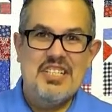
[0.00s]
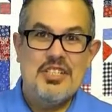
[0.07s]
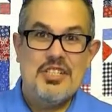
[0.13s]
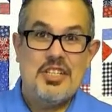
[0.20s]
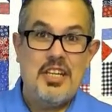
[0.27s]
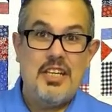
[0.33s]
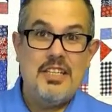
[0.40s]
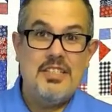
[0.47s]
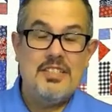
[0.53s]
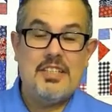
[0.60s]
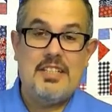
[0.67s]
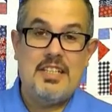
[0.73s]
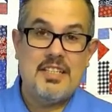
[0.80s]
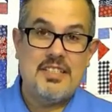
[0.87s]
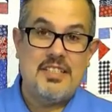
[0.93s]
She is
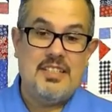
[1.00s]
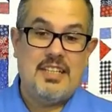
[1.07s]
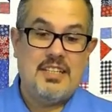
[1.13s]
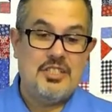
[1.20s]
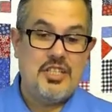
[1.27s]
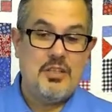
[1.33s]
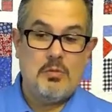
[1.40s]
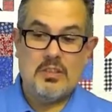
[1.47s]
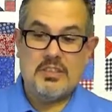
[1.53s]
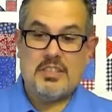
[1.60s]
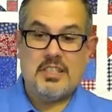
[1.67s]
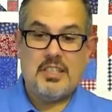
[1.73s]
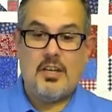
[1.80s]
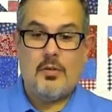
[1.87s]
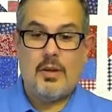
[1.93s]
addicted, and she wants
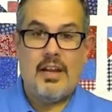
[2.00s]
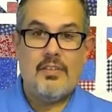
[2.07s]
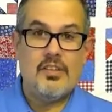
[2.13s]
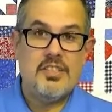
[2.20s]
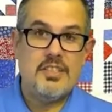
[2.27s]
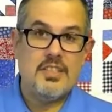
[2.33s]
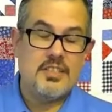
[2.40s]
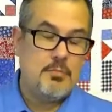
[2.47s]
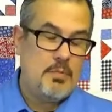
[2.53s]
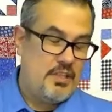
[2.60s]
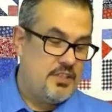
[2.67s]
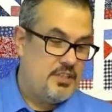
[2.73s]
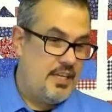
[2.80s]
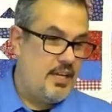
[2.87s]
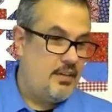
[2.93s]
to go every 6
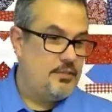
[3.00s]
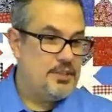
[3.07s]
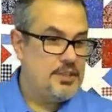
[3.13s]
months now.